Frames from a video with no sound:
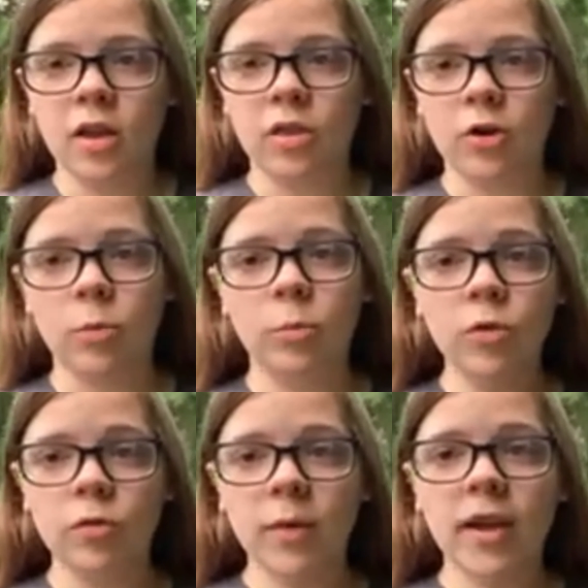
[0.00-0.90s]
their
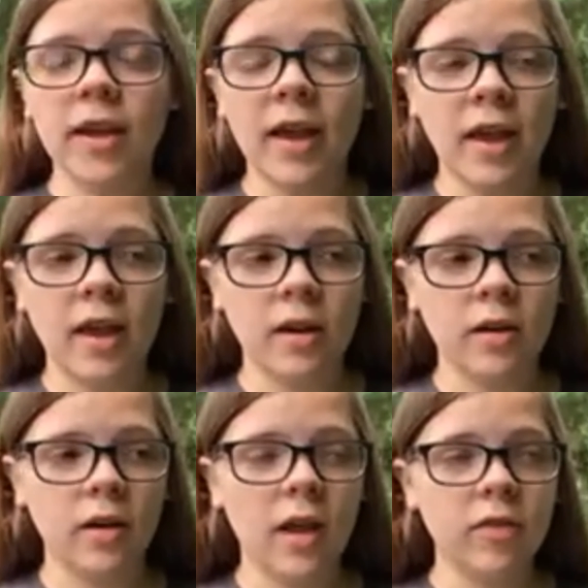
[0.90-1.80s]
movement and
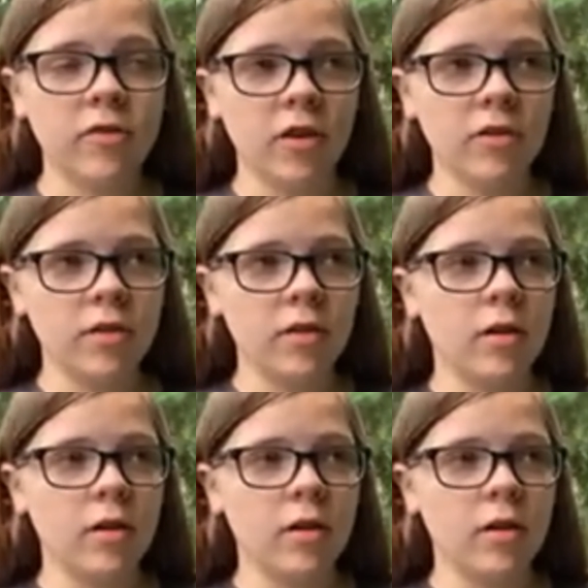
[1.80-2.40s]
not just